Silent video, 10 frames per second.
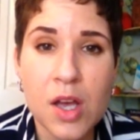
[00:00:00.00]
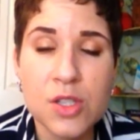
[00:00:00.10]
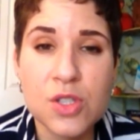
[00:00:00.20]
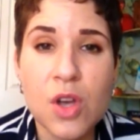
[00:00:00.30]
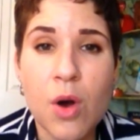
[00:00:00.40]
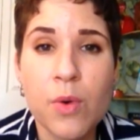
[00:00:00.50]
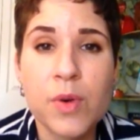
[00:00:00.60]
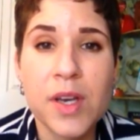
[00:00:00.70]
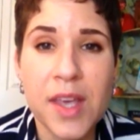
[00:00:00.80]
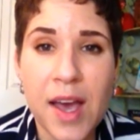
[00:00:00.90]
So
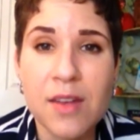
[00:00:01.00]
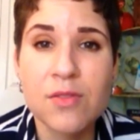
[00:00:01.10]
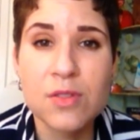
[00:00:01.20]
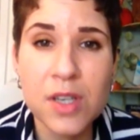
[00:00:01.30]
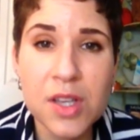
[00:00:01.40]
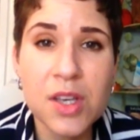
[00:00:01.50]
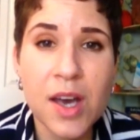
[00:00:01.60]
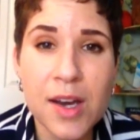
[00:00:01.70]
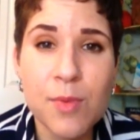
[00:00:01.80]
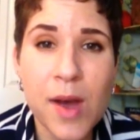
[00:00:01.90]
again, look at the
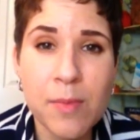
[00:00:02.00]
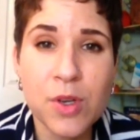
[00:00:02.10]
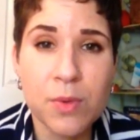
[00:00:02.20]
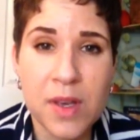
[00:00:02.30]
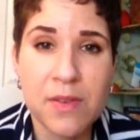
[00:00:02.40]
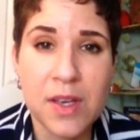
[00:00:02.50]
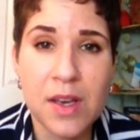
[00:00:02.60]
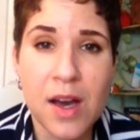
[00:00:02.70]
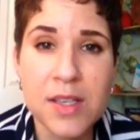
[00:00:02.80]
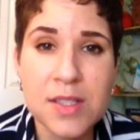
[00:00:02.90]
kind of web you're weaving,
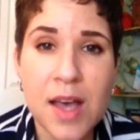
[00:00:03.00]
guys.